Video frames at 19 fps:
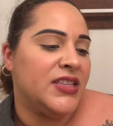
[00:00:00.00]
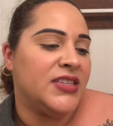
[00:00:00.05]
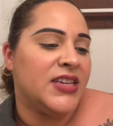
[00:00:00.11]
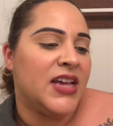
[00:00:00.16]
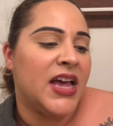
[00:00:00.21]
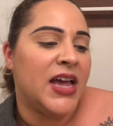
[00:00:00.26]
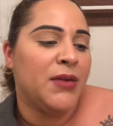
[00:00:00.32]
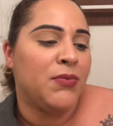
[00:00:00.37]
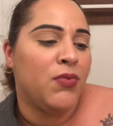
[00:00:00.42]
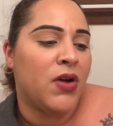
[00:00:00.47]

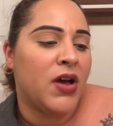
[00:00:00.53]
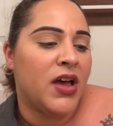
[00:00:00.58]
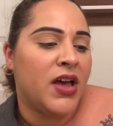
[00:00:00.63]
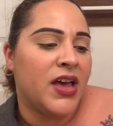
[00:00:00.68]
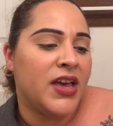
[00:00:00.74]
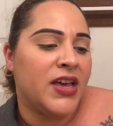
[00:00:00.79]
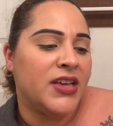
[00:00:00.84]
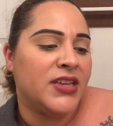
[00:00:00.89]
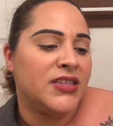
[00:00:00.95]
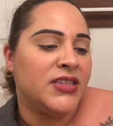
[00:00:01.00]
Time
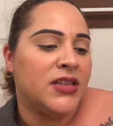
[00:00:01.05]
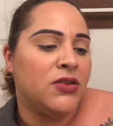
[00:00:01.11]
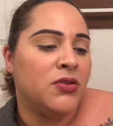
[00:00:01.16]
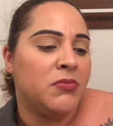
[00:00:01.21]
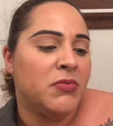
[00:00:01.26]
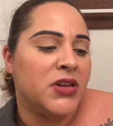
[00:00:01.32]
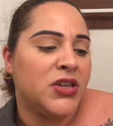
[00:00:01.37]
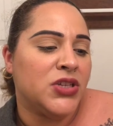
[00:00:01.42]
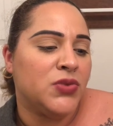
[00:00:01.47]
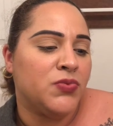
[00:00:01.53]
Wise
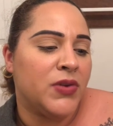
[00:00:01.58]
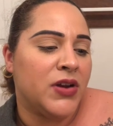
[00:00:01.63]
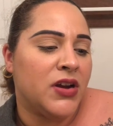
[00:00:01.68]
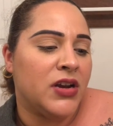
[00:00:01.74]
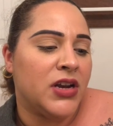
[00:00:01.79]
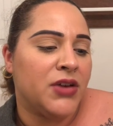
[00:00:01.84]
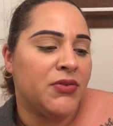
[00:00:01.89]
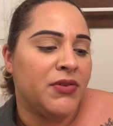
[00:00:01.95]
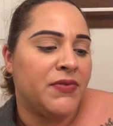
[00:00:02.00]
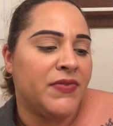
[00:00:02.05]
Luminous Wear
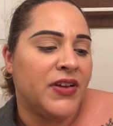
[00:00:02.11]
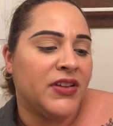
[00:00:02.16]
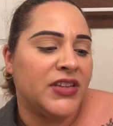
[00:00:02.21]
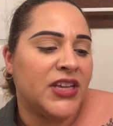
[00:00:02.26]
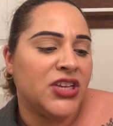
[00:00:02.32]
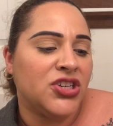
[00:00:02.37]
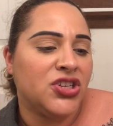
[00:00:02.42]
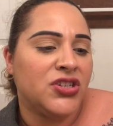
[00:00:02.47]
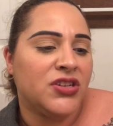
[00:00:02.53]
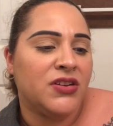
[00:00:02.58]
Liquid
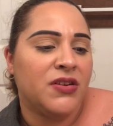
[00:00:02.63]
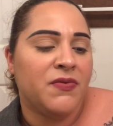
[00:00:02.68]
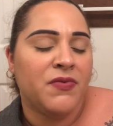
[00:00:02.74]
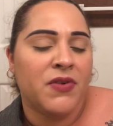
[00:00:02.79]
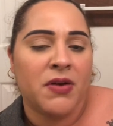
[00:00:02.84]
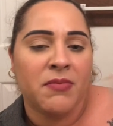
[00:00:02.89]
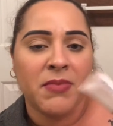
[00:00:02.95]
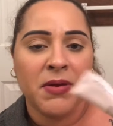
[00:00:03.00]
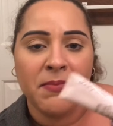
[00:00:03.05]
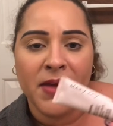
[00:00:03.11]
Foundation
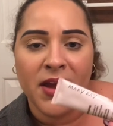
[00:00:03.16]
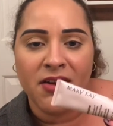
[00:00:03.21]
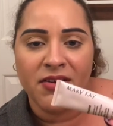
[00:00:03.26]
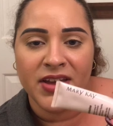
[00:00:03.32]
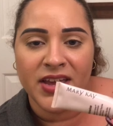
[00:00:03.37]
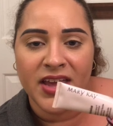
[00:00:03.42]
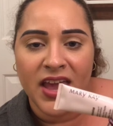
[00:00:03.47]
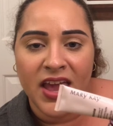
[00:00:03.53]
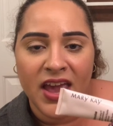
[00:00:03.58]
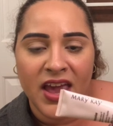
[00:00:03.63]
from Mary
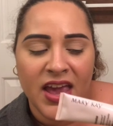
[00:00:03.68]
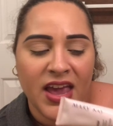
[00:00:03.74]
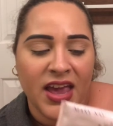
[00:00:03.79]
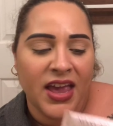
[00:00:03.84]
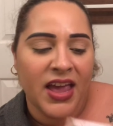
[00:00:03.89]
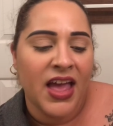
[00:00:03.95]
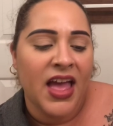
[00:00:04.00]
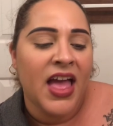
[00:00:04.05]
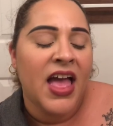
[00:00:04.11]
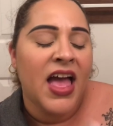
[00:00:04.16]
Kay.